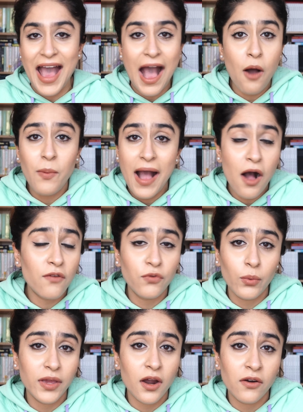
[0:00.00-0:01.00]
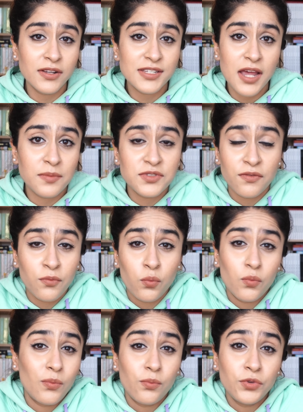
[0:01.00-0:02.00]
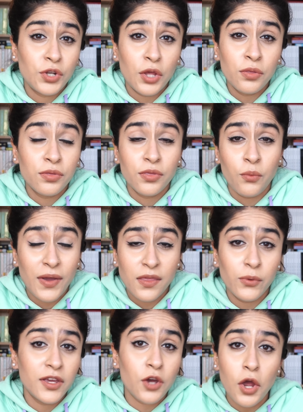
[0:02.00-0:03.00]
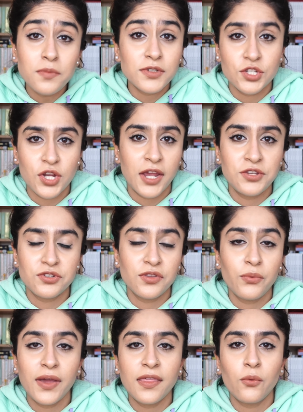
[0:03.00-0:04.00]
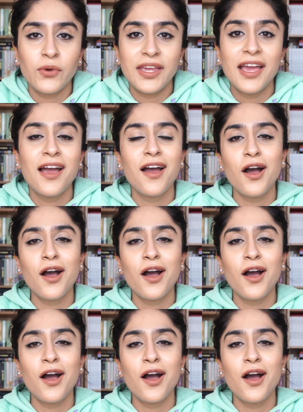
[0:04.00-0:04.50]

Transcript: how powerful we are in terms of, the way that we cope to change and the way that we,